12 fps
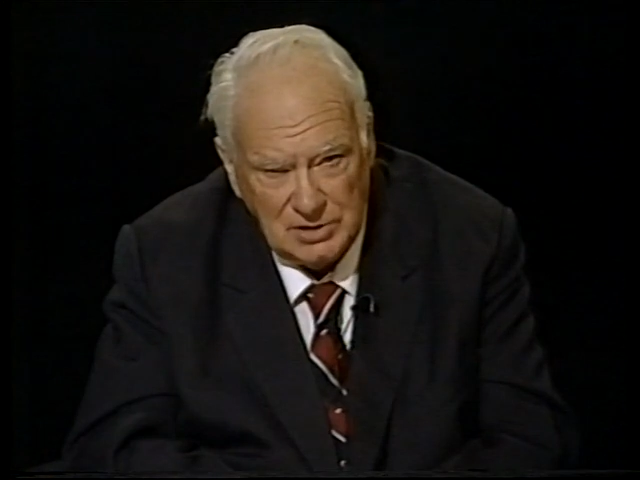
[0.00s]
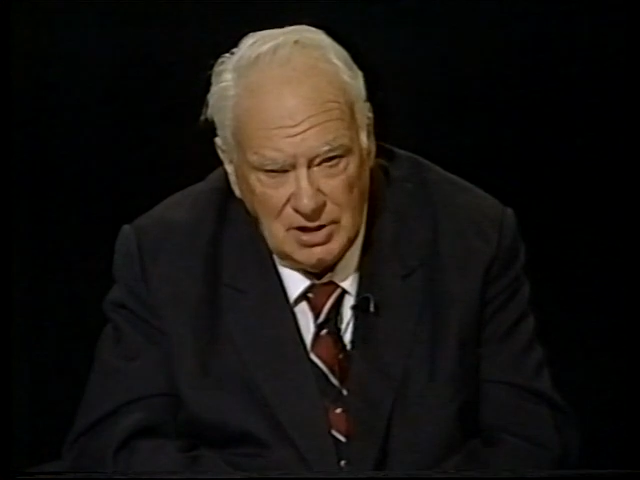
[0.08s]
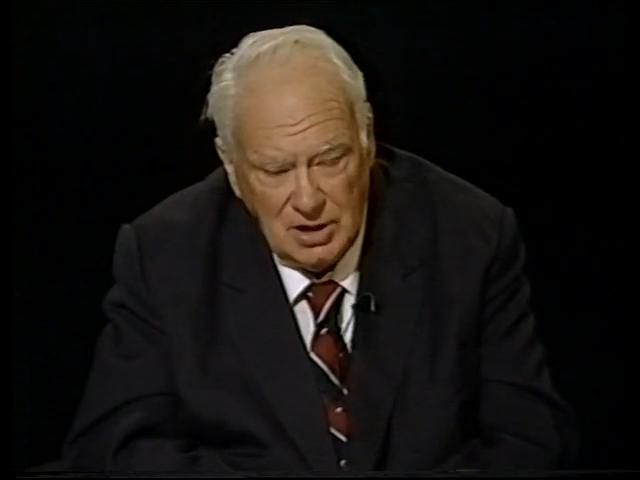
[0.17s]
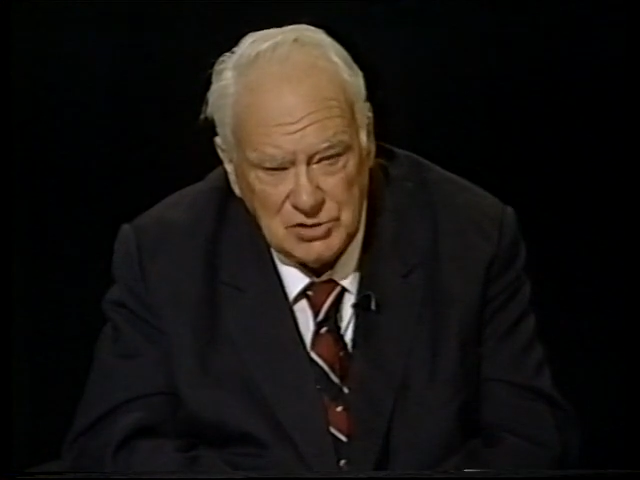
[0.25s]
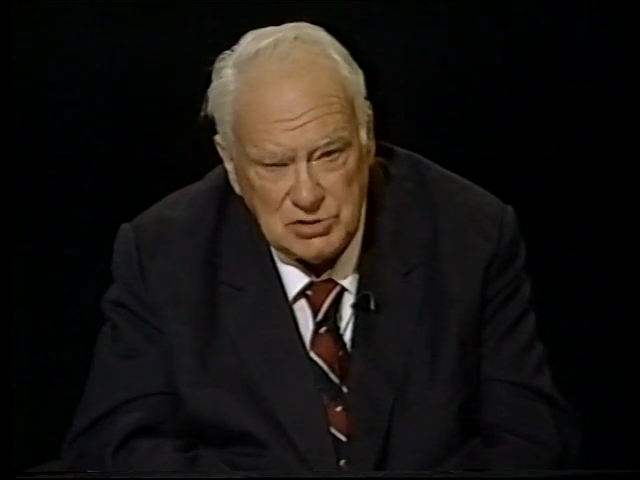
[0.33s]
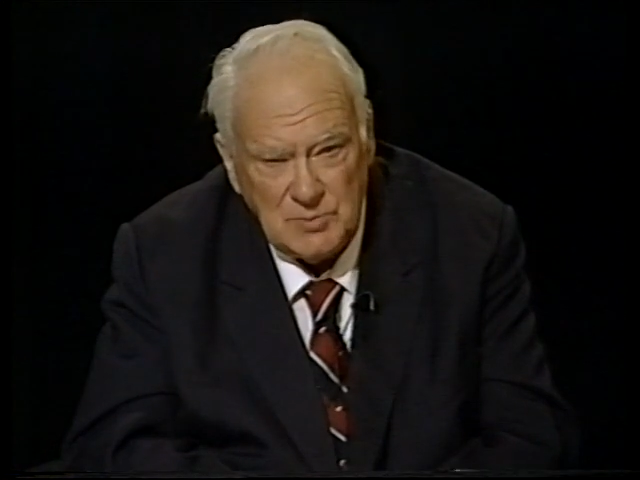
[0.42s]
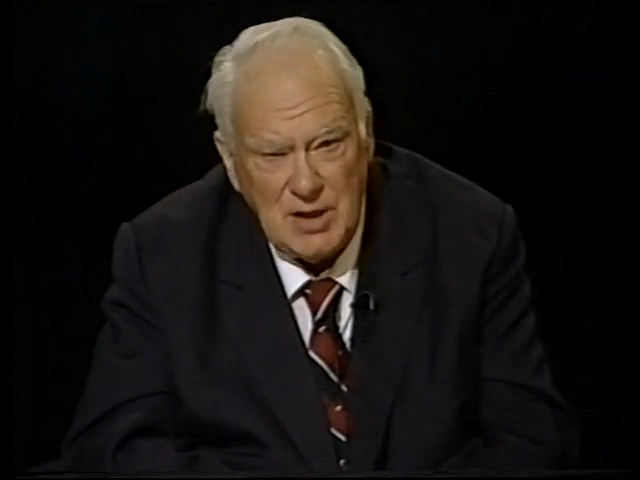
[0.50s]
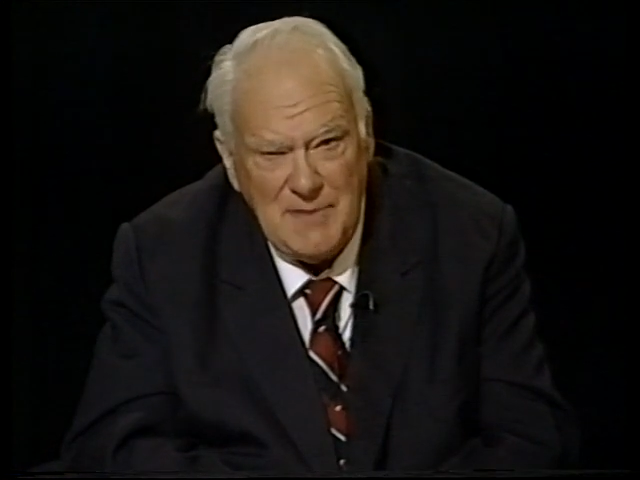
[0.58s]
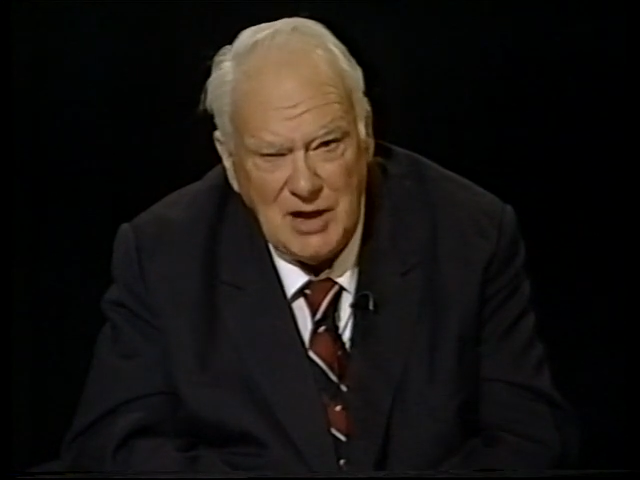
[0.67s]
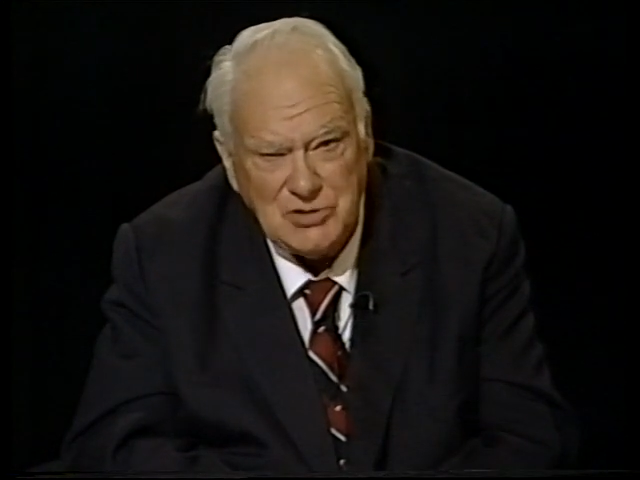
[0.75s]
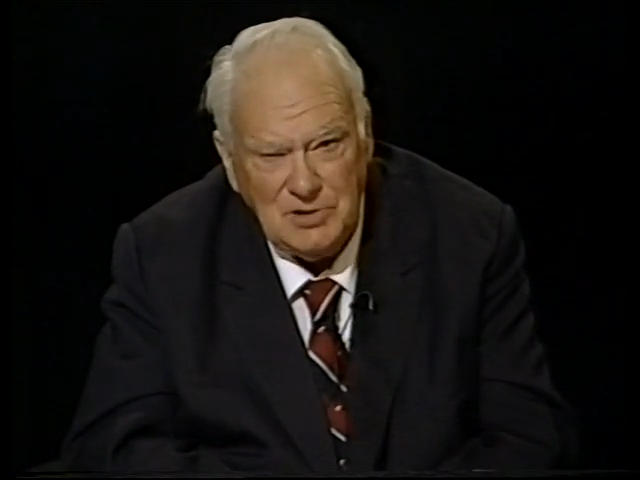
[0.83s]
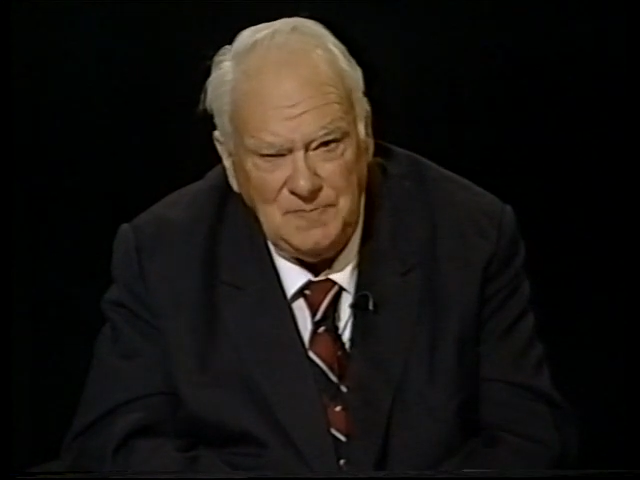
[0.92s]
So we
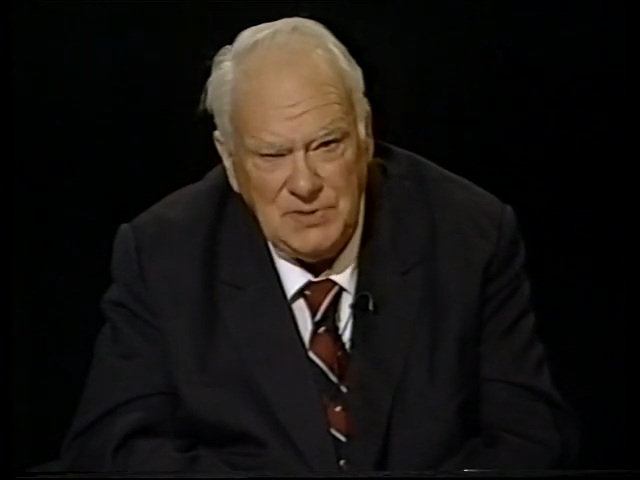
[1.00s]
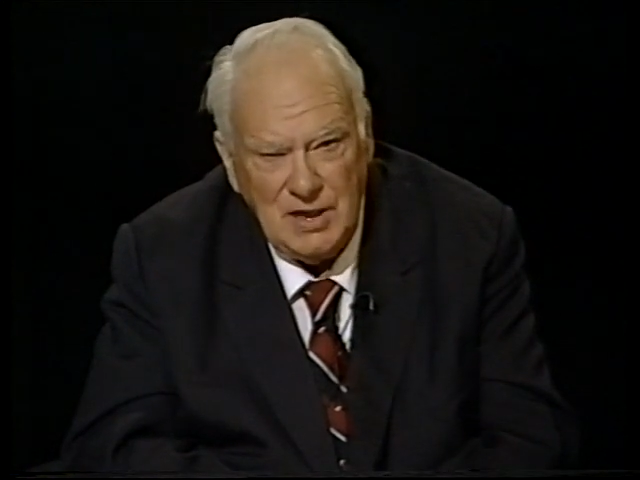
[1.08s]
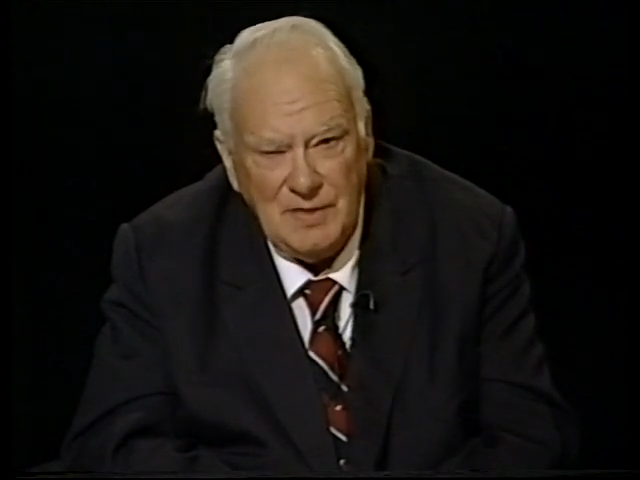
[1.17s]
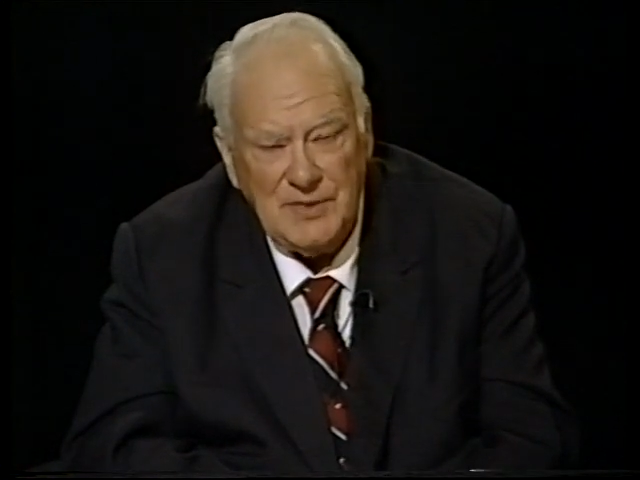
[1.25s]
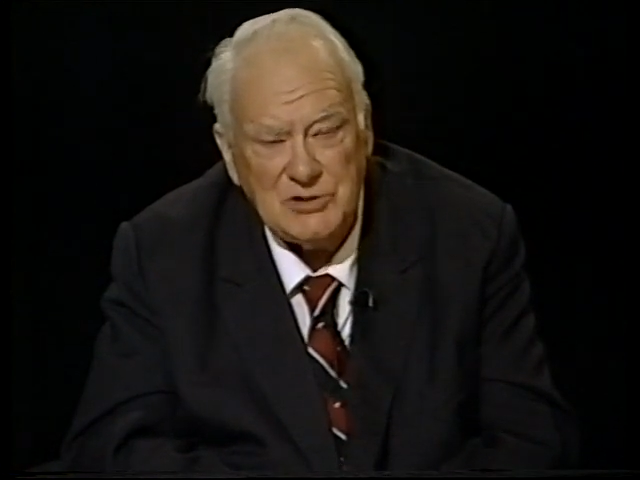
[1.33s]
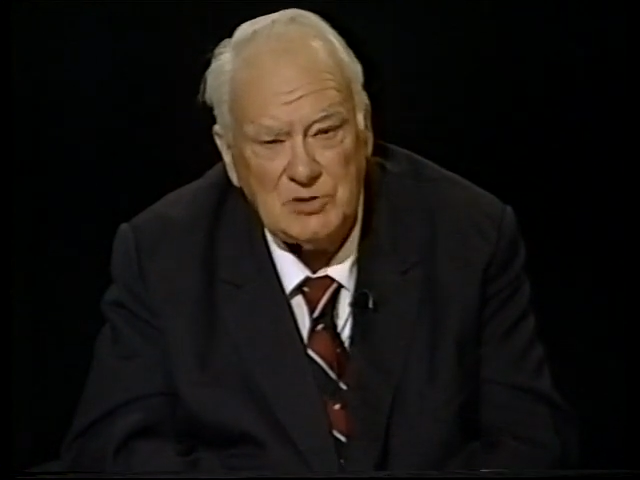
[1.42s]
imagine there's a